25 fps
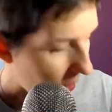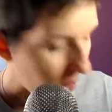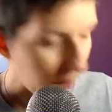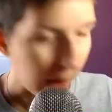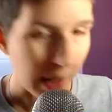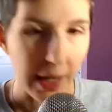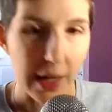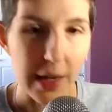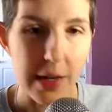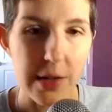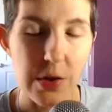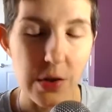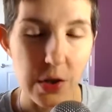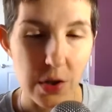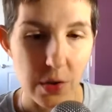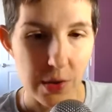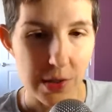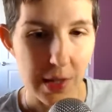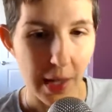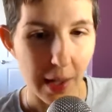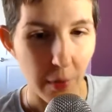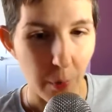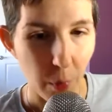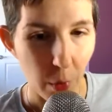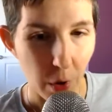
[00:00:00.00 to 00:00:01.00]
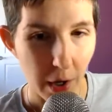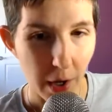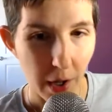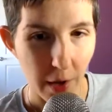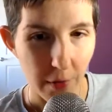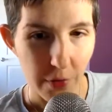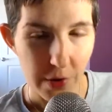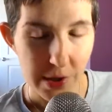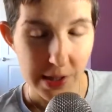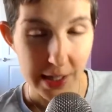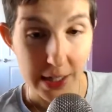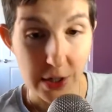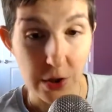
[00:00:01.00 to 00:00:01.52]
I need to do is have more
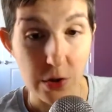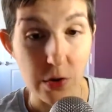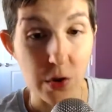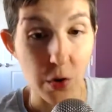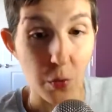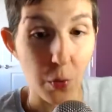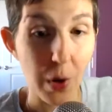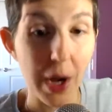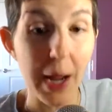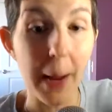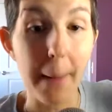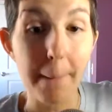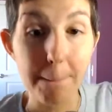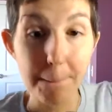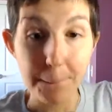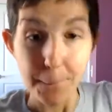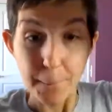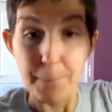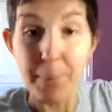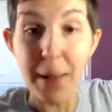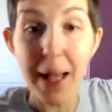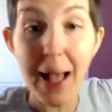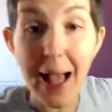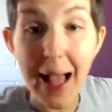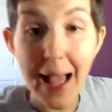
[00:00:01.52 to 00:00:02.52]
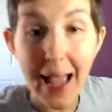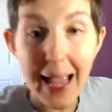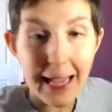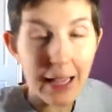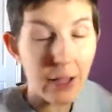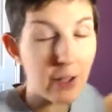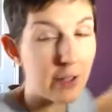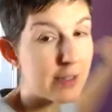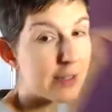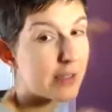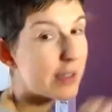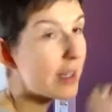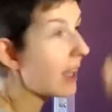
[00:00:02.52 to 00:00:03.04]
conversations. Great, bye,
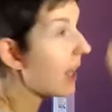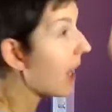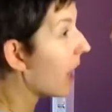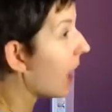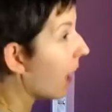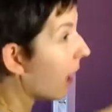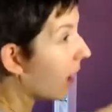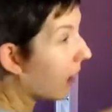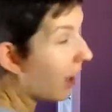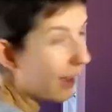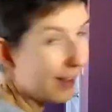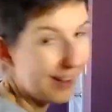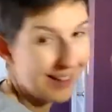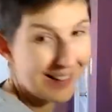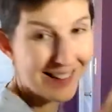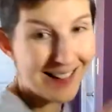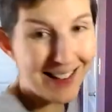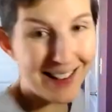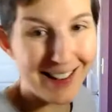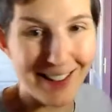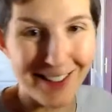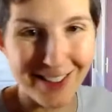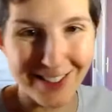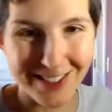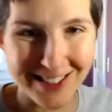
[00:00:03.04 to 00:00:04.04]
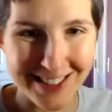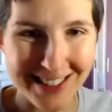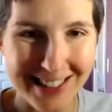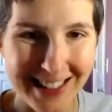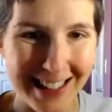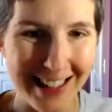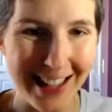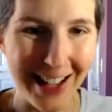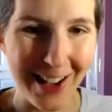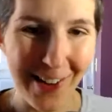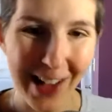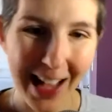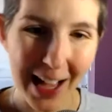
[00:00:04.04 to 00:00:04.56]
see ya. And you're just gonna
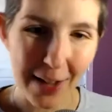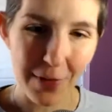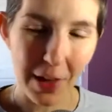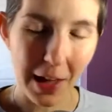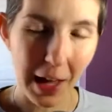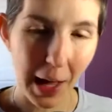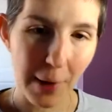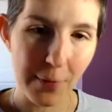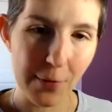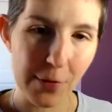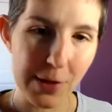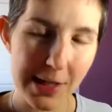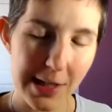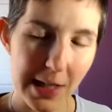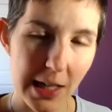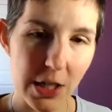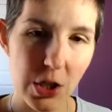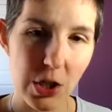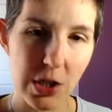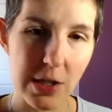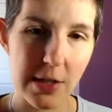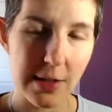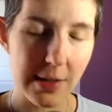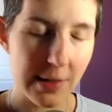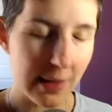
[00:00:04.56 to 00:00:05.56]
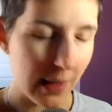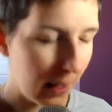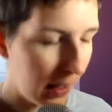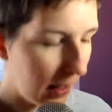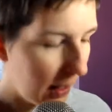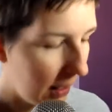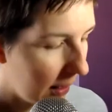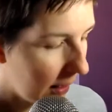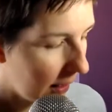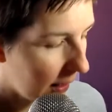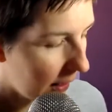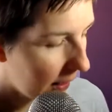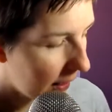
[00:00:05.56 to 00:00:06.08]
go have the conversations.
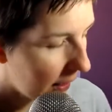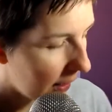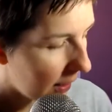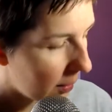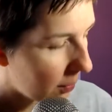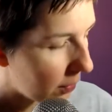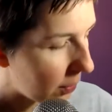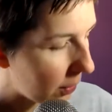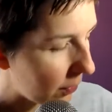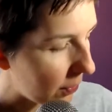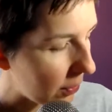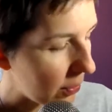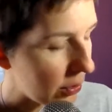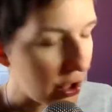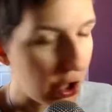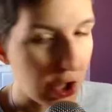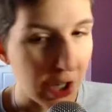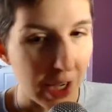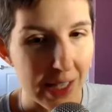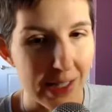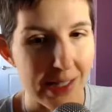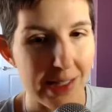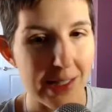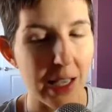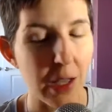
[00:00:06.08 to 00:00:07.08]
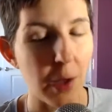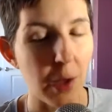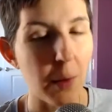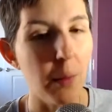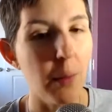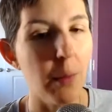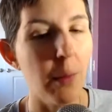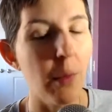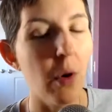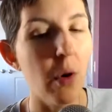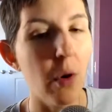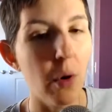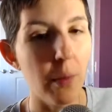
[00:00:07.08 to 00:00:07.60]
But if you just take a
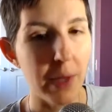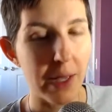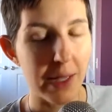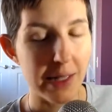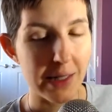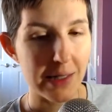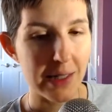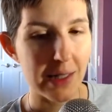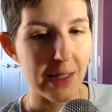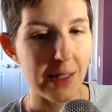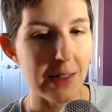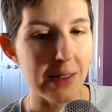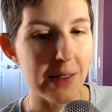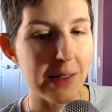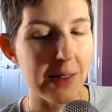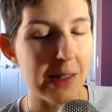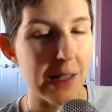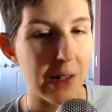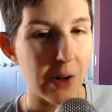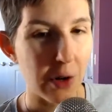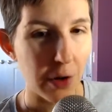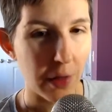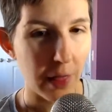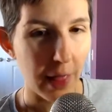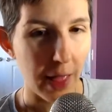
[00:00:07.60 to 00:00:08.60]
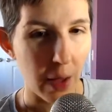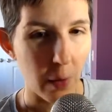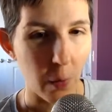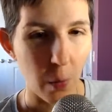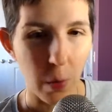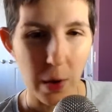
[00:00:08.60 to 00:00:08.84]
moment to consider that, what